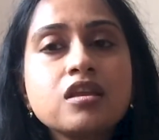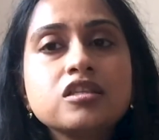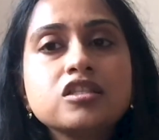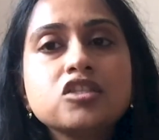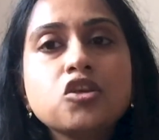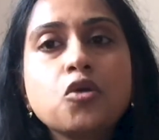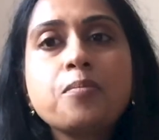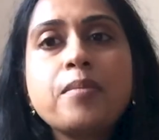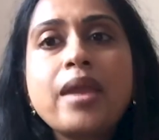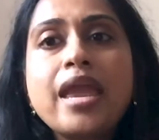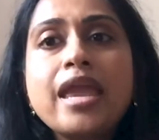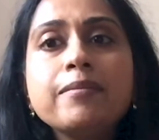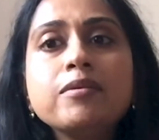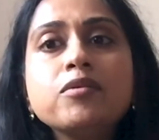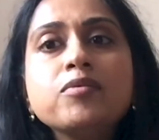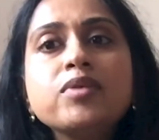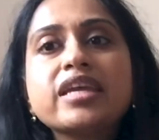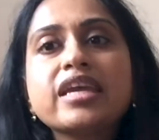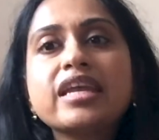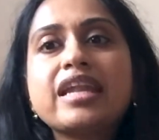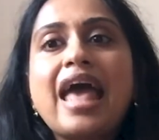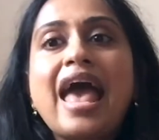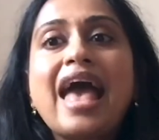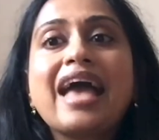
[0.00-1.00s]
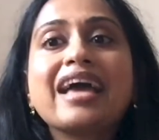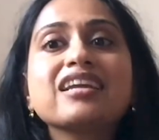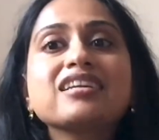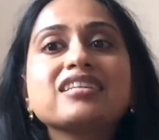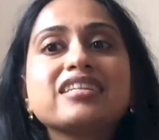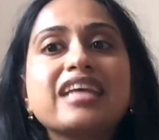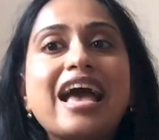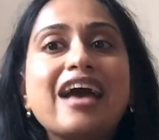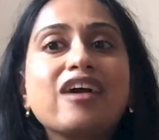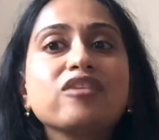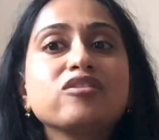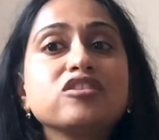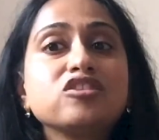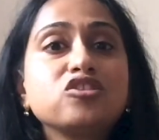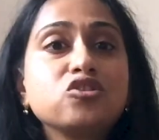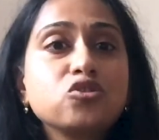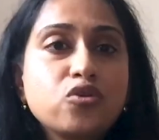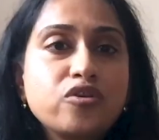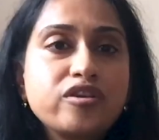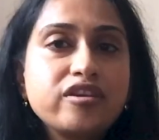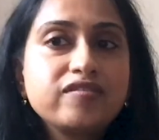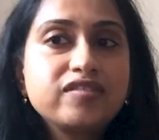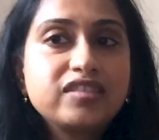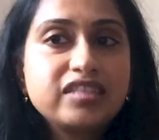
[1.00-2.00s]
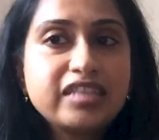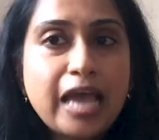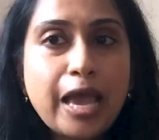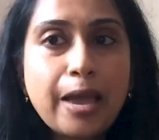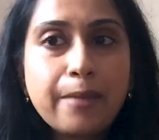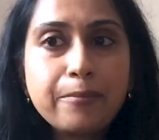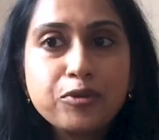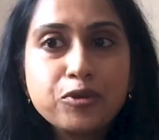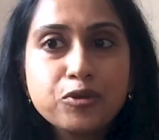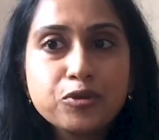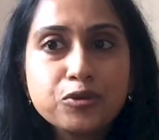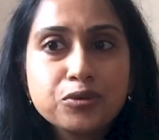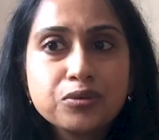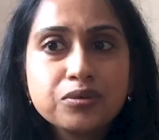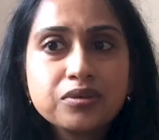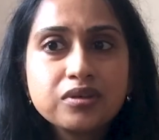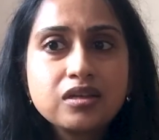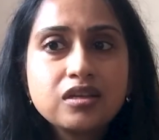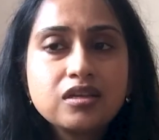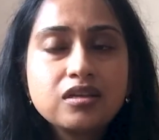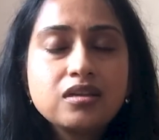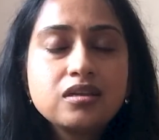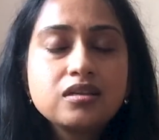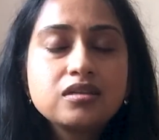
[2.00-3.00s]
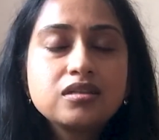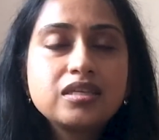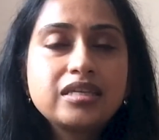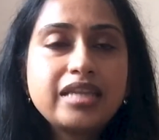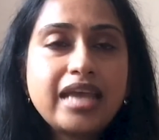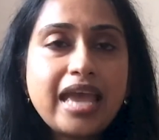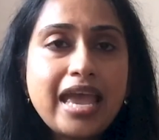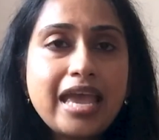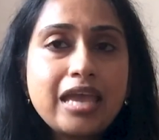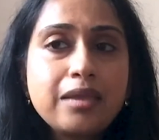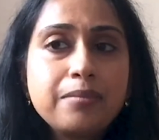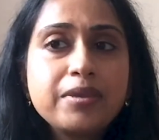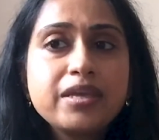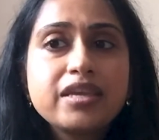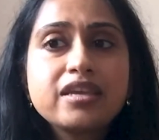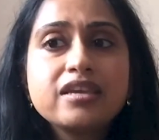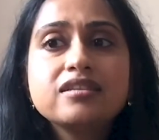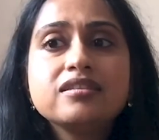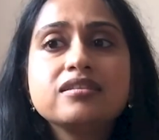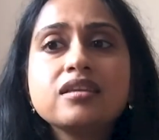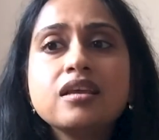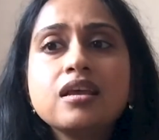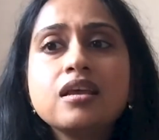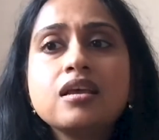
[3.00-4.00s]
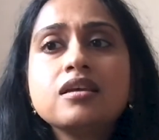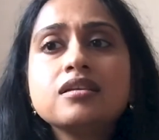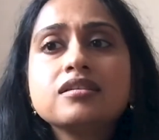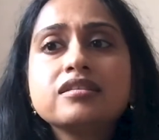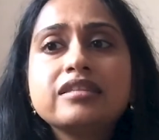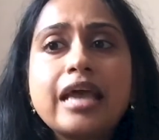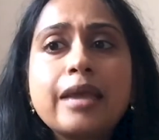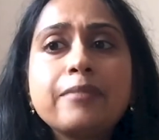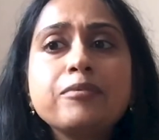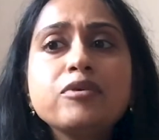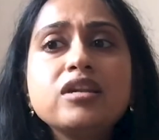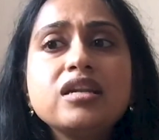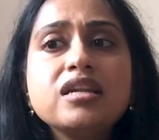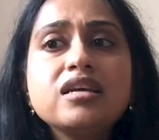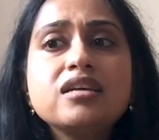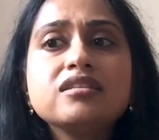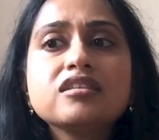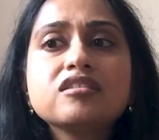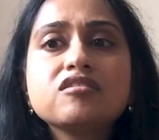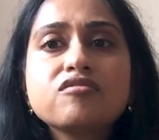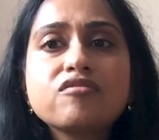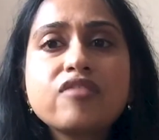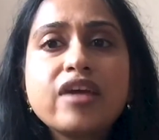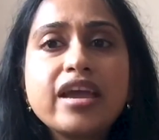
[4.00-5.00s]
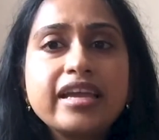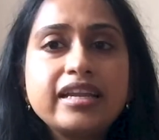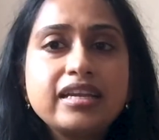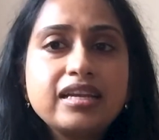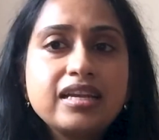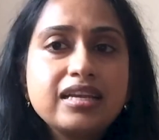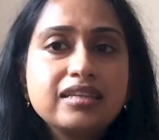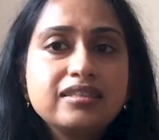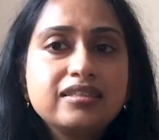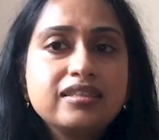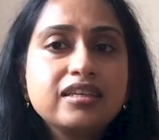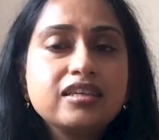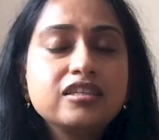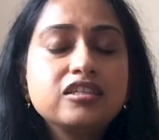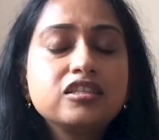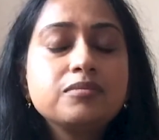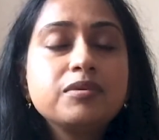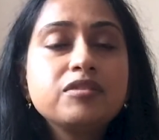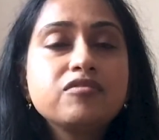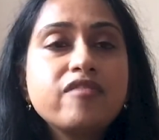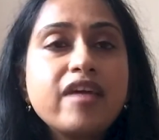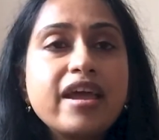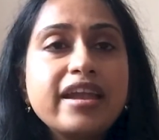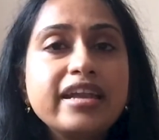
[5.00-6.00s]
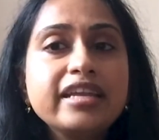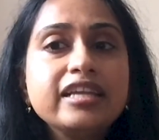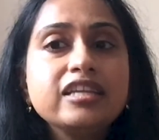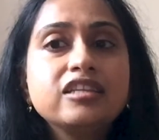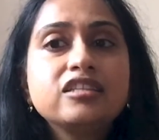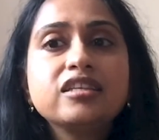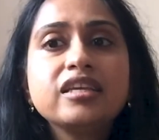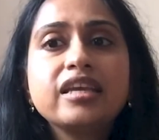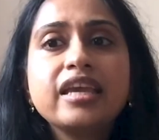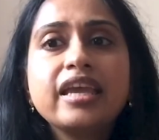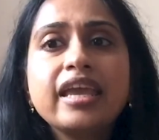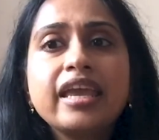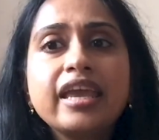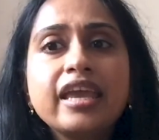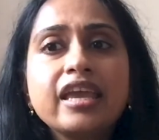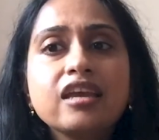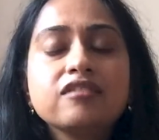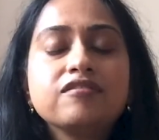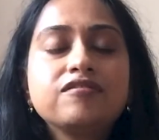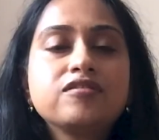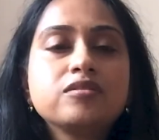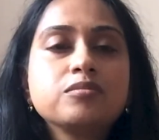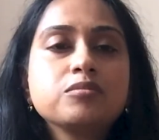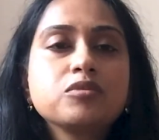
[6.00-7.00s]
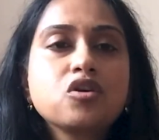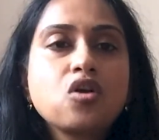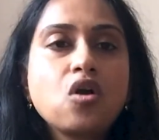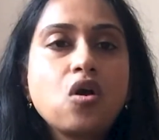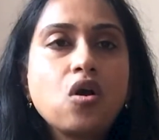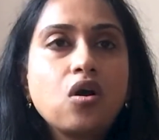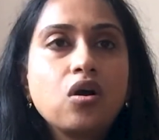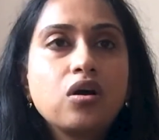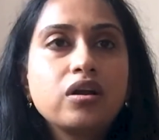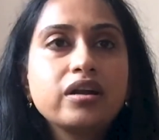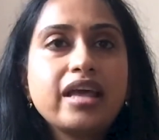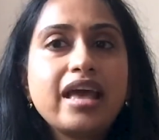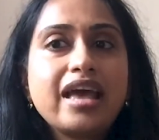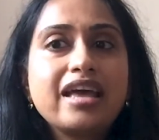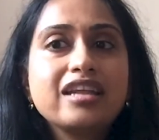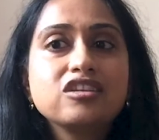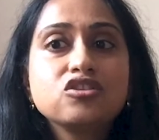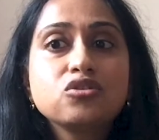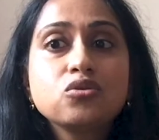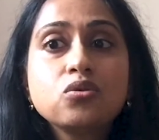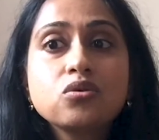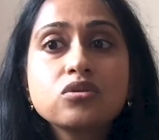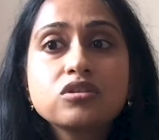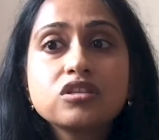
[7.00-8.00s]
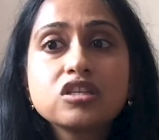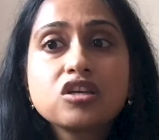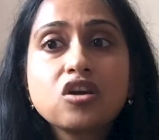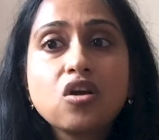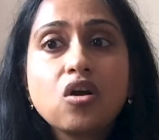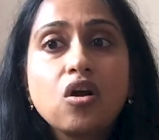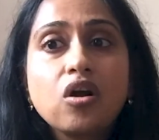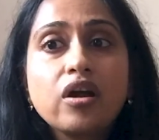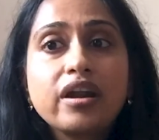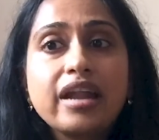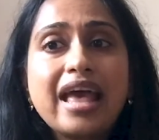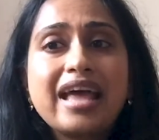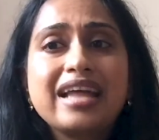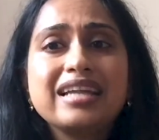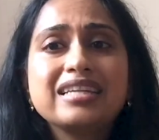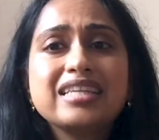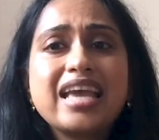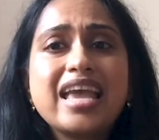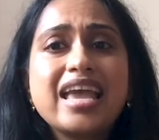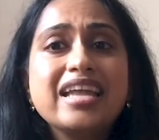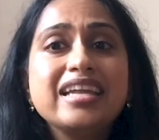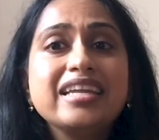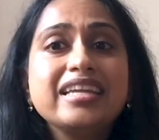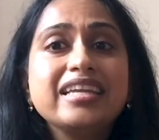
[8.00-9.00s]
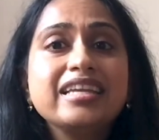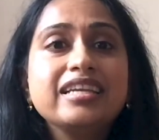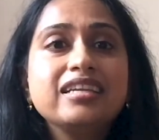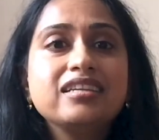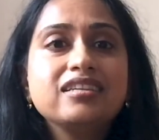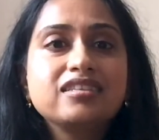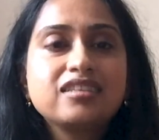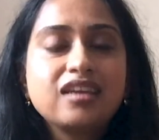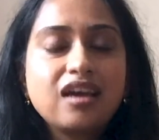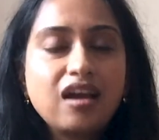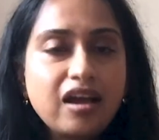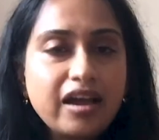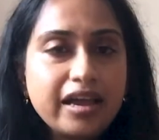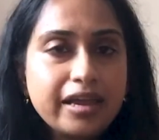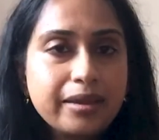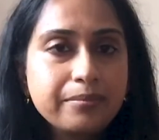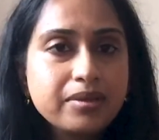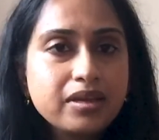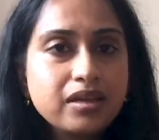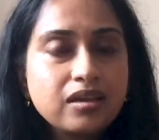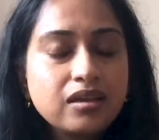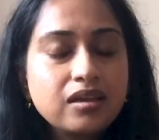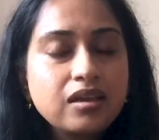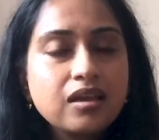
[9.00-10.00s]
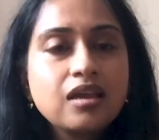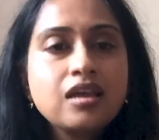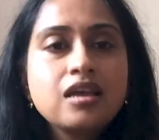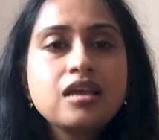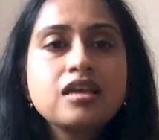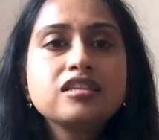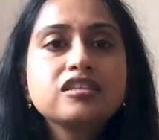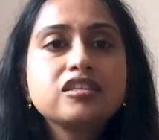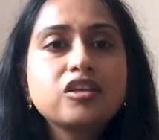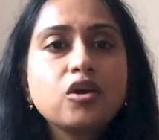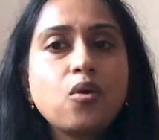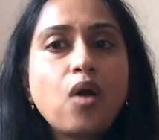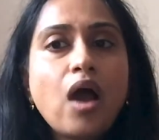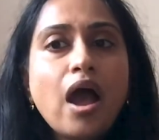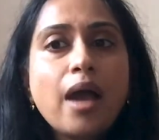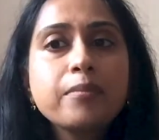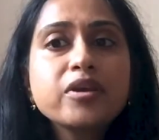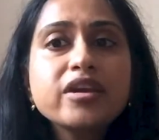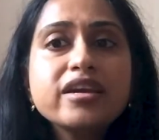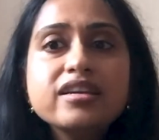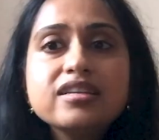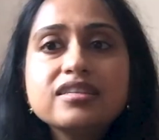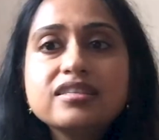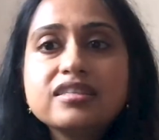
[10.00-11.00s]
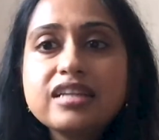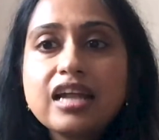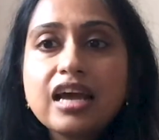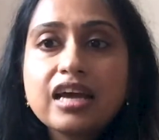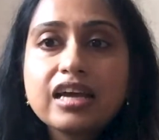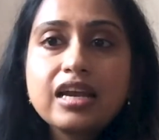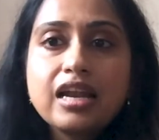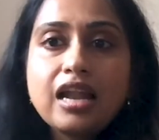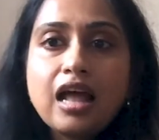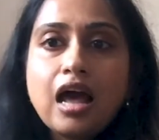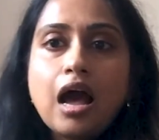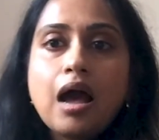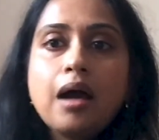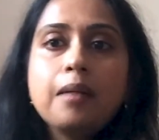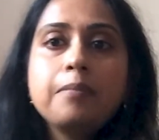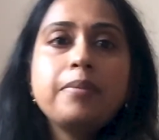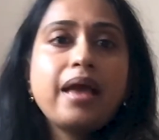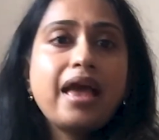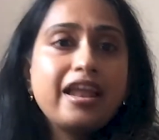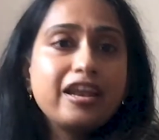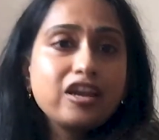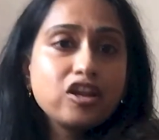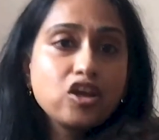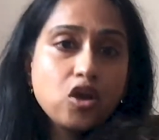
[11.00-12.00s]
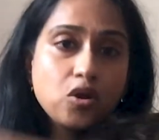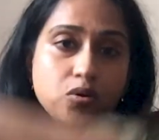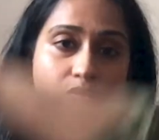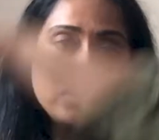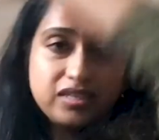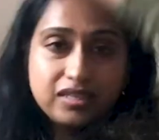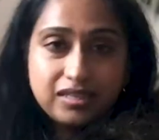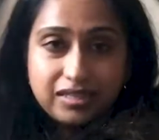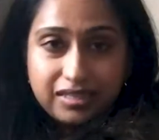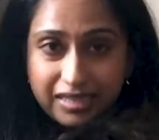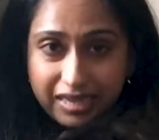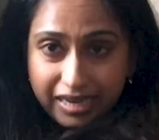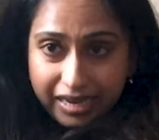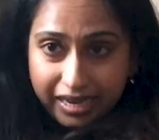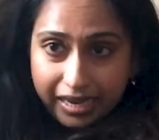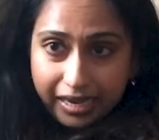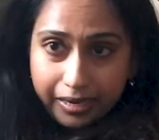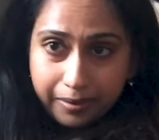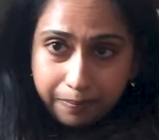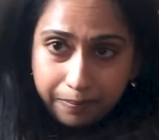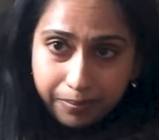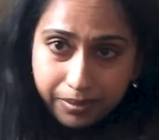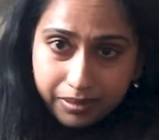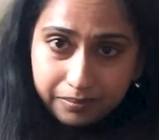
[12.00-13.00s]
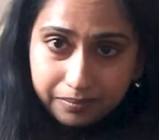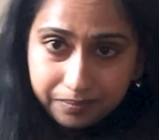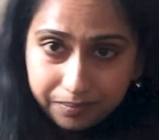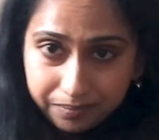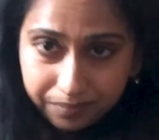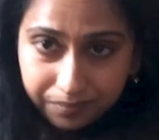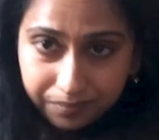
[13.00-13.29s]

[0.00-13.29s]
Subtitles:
So maybe we can act out the story of Samuel today, because Samuel learned a great lesson to be ready to hear from God and talk to God at any time. So I'm going to snuggle up and go to sleep.